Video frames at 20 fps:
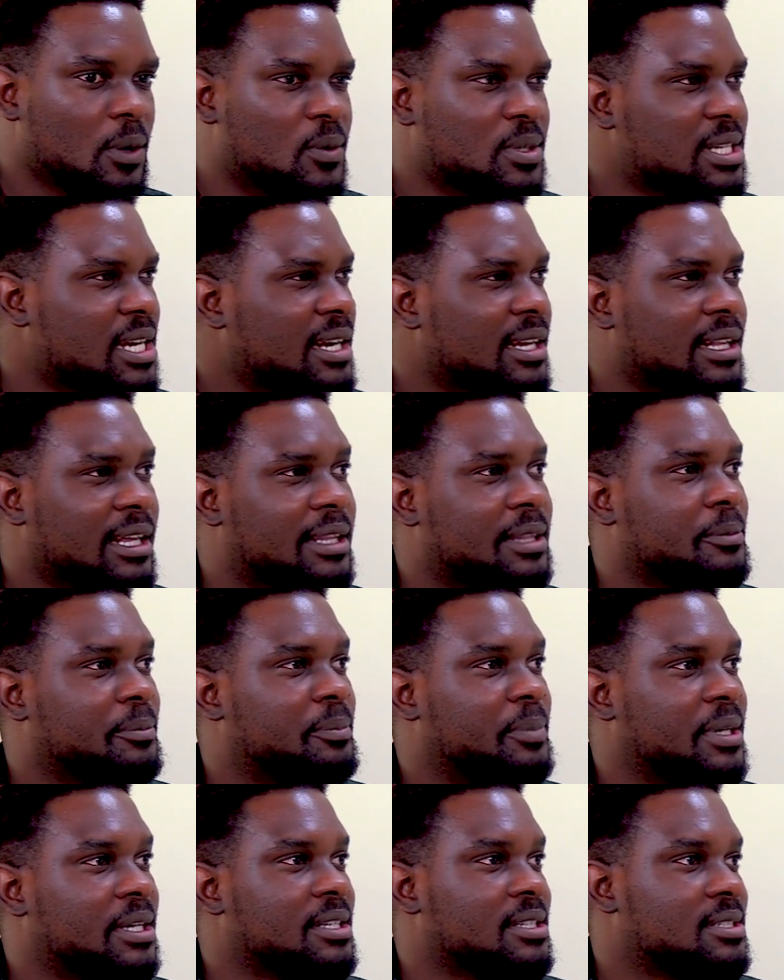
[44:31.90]
was kind of like the
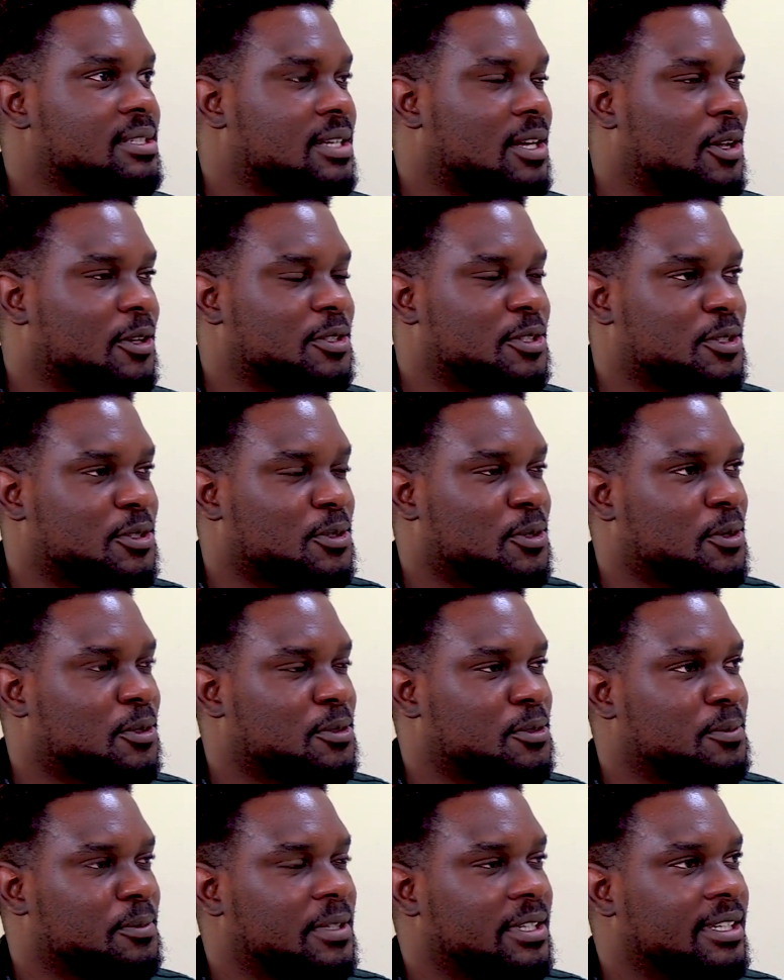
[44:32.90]
biggest culture shock
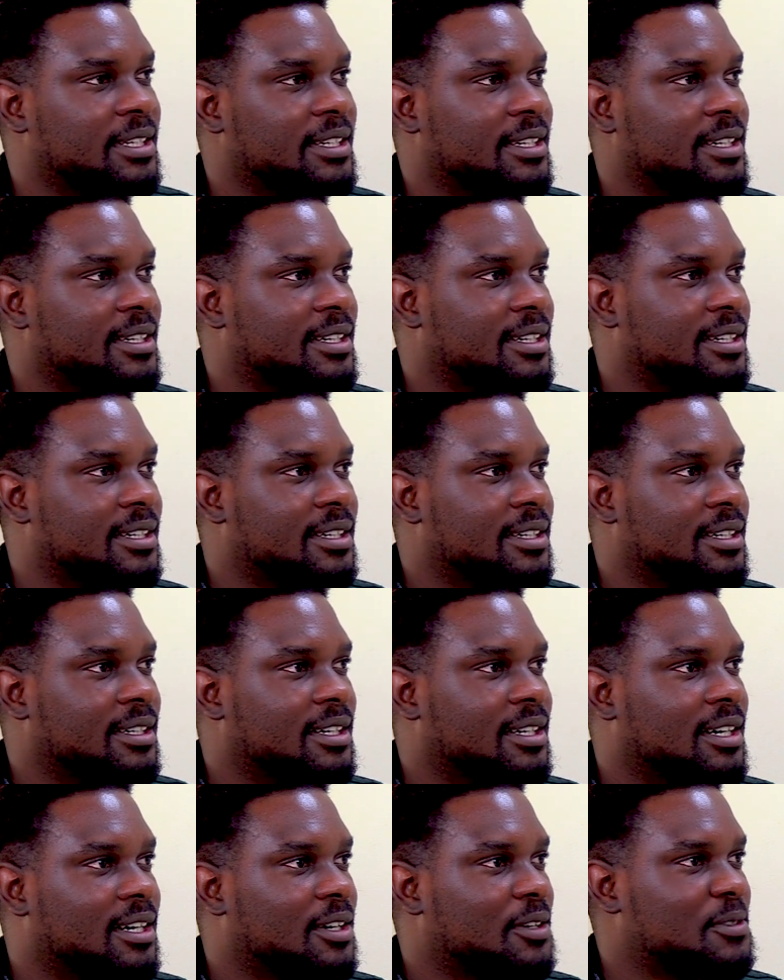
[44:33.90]
to me,
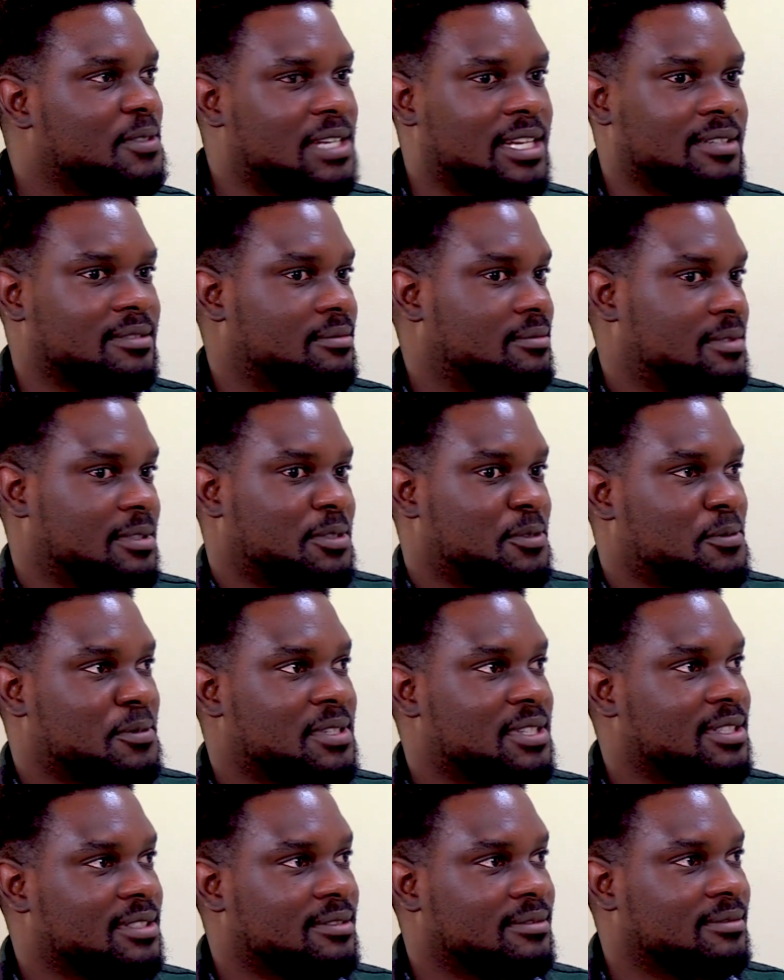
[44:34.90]
because I just
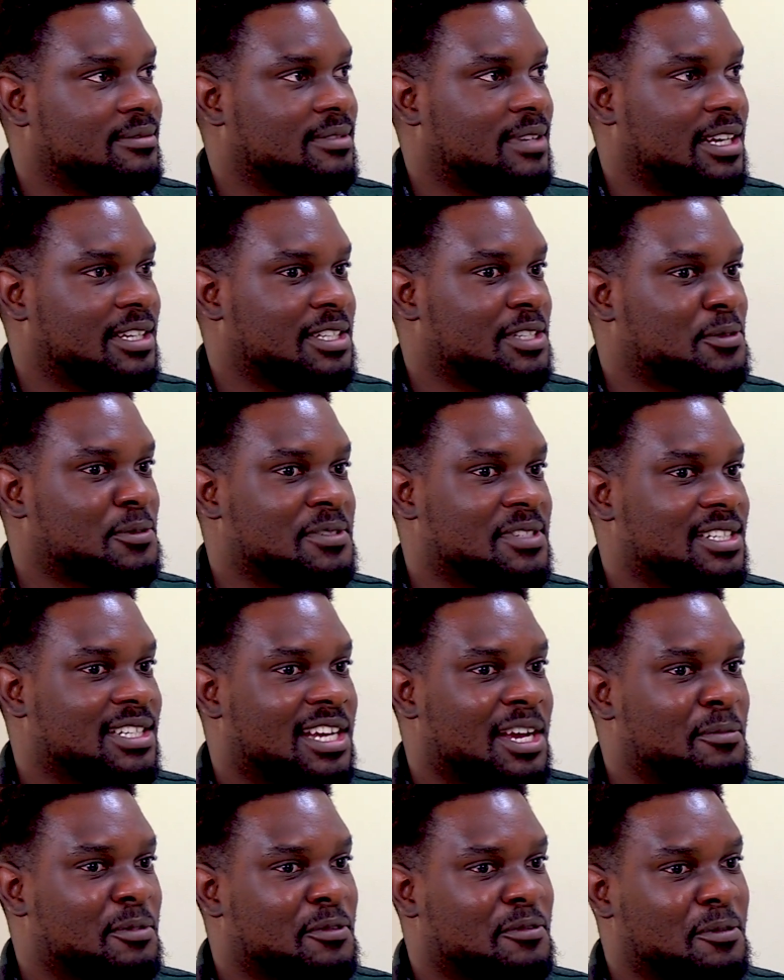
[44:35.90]
wasn't
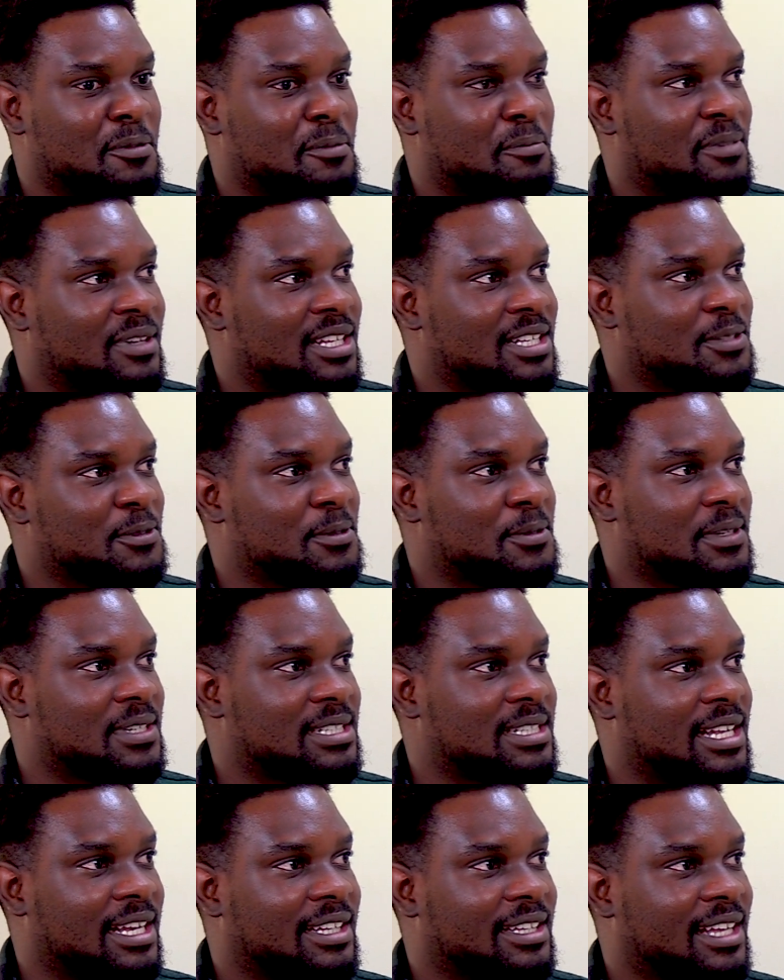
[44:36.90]
coming from a place which
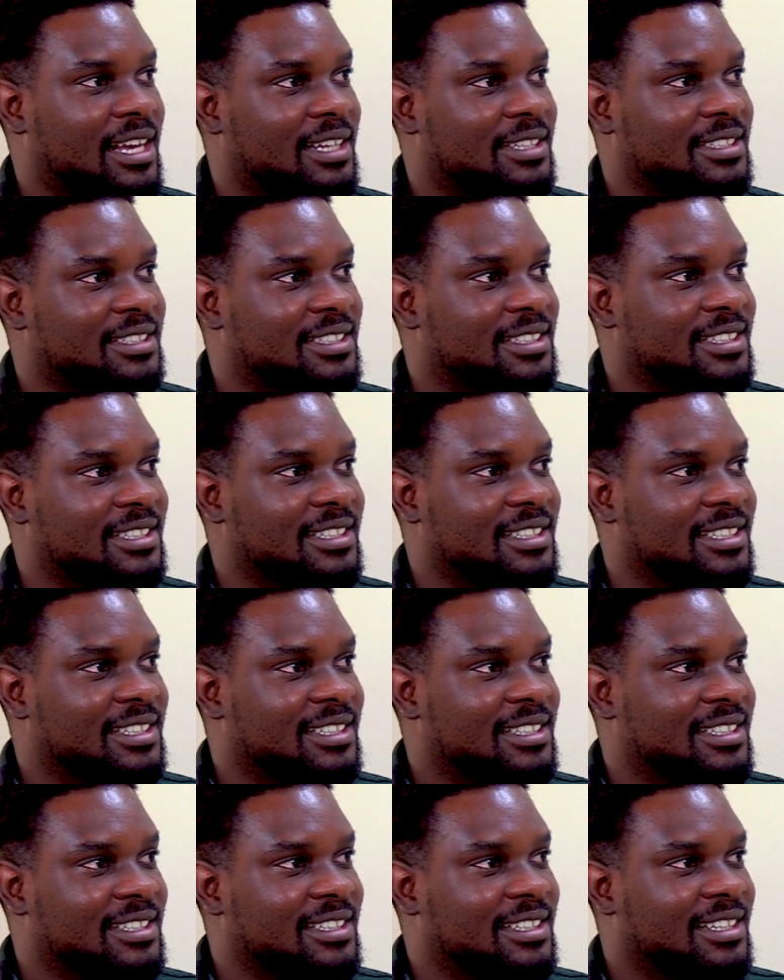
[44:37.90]
was like that.
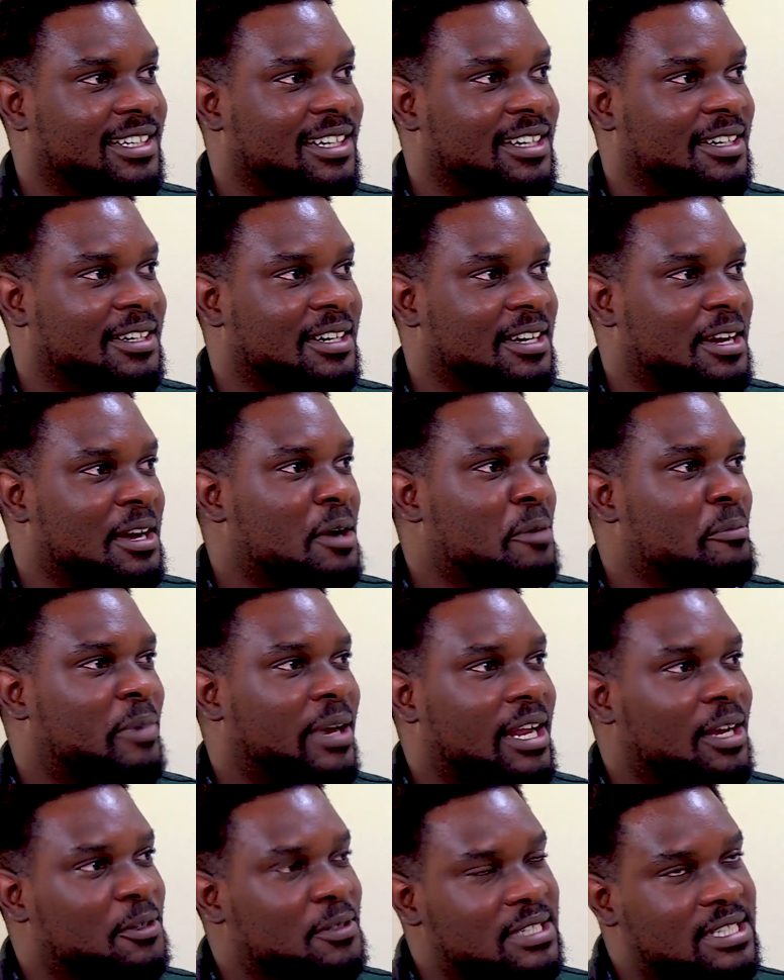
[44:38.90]
But
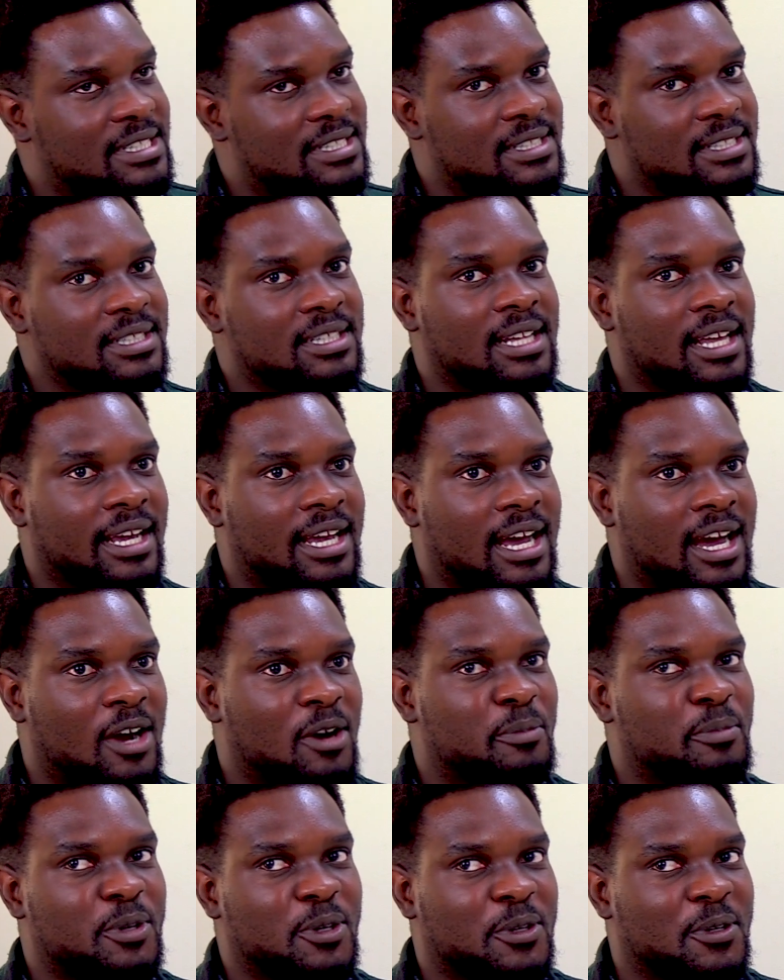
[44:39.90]
I could see like
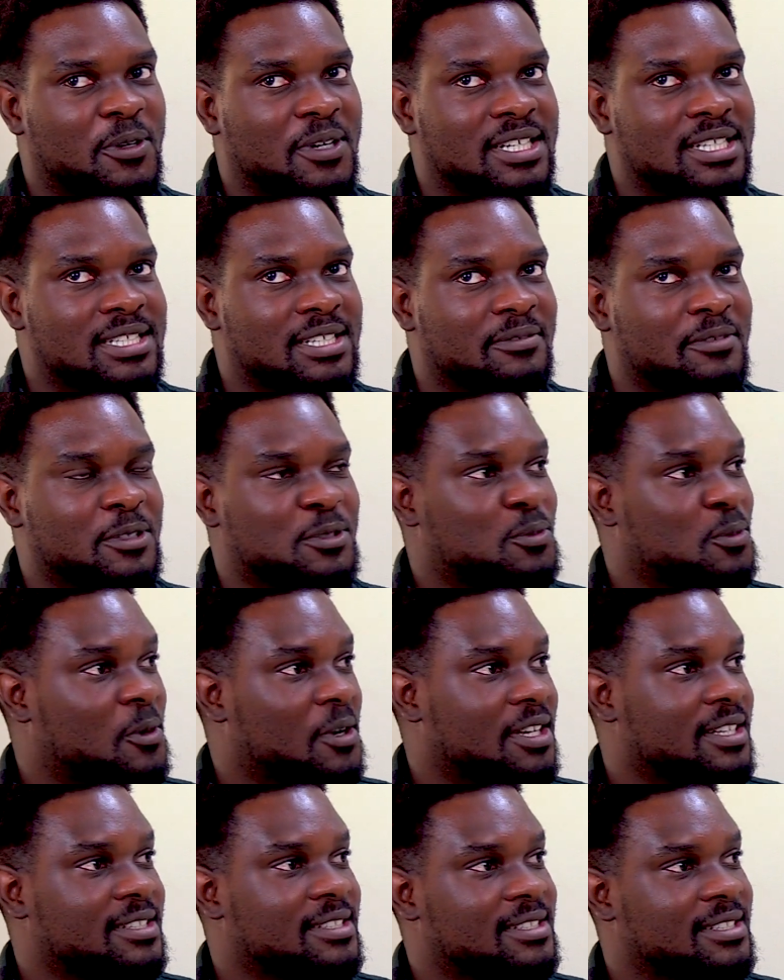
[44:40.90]
how progressive it
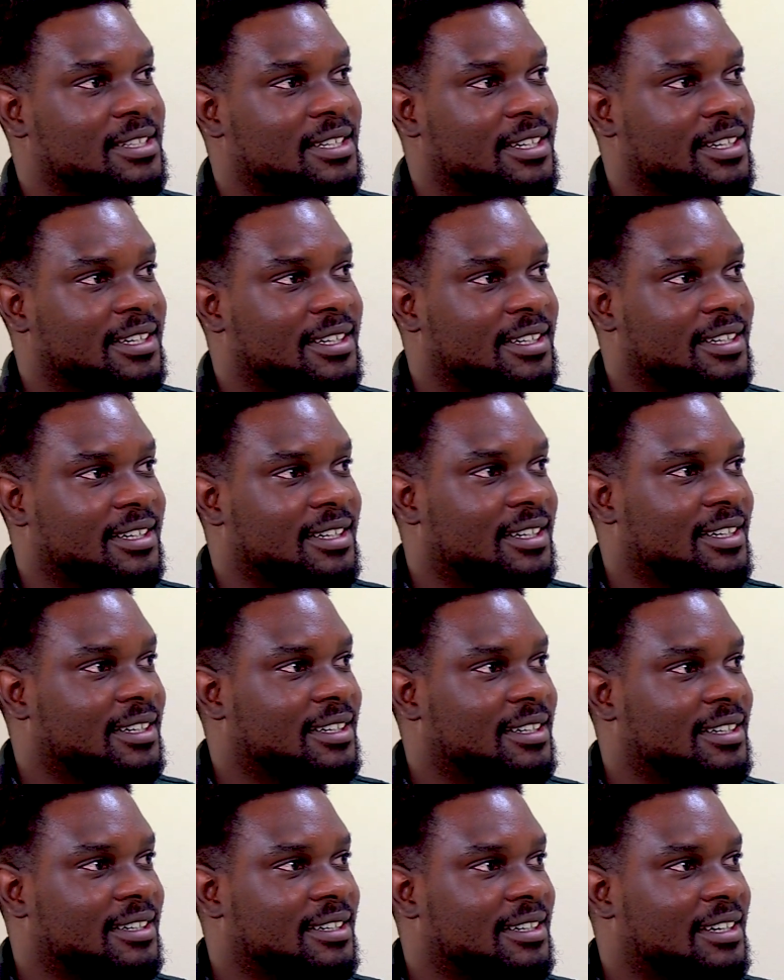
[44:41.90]
was
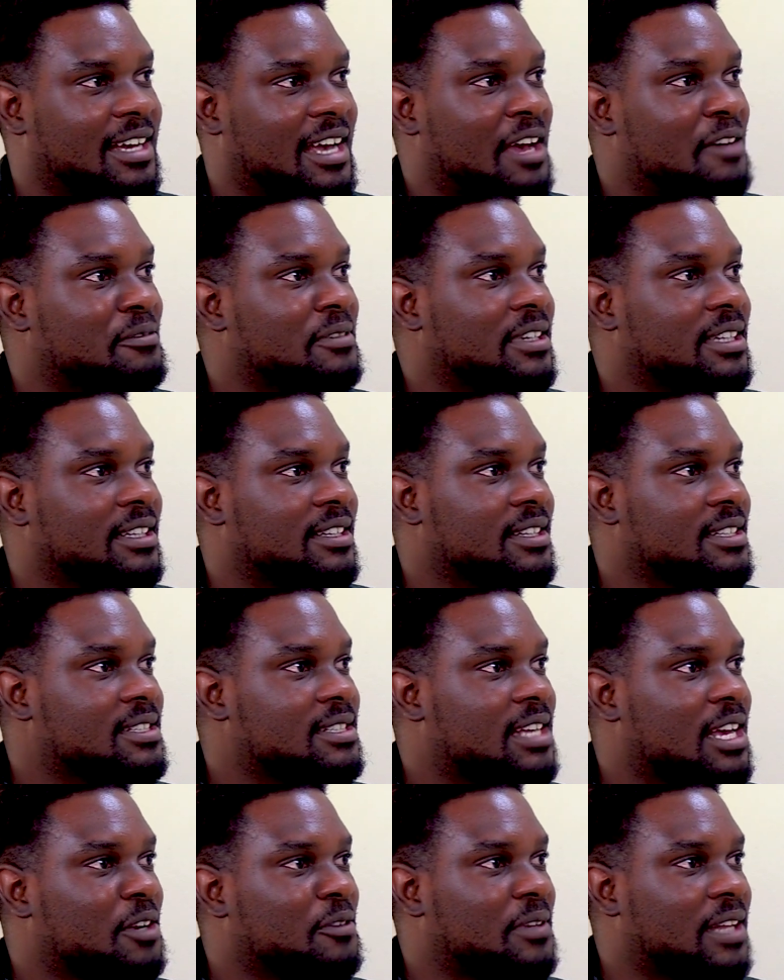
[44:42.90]
having this
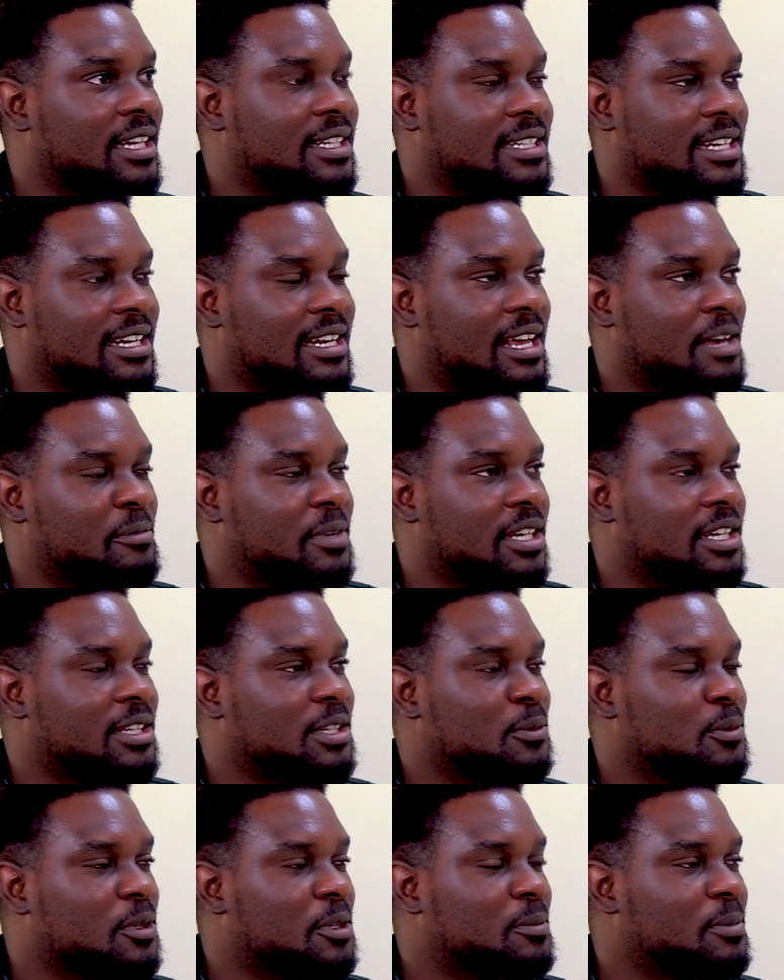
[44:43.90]
kind of like dynamic in
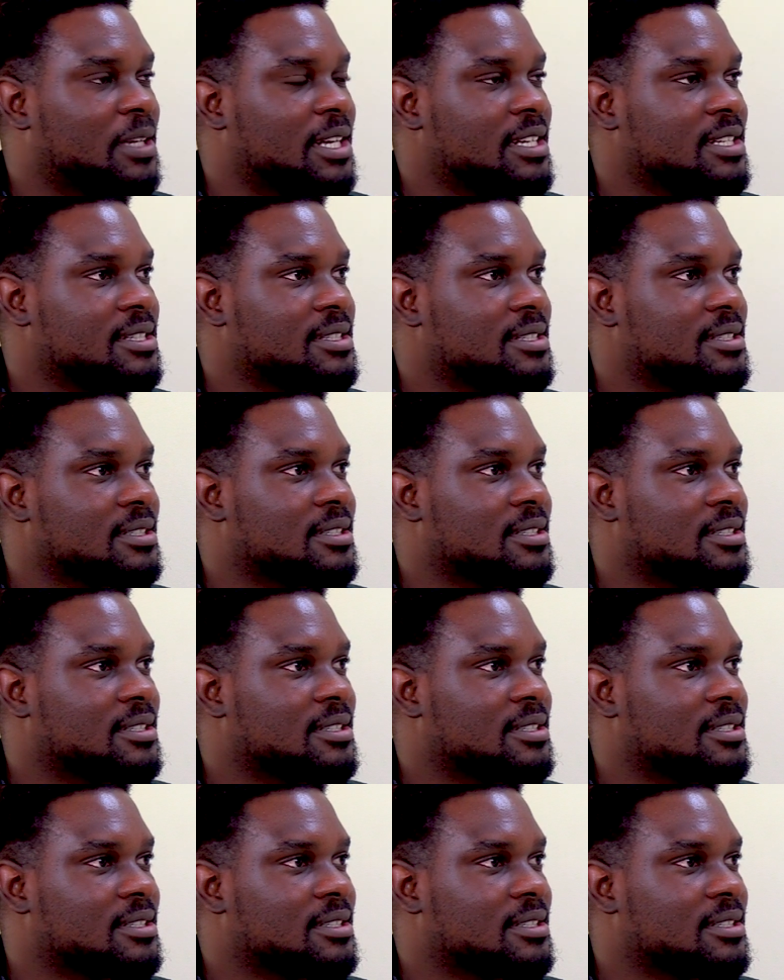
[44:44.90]
the workplace.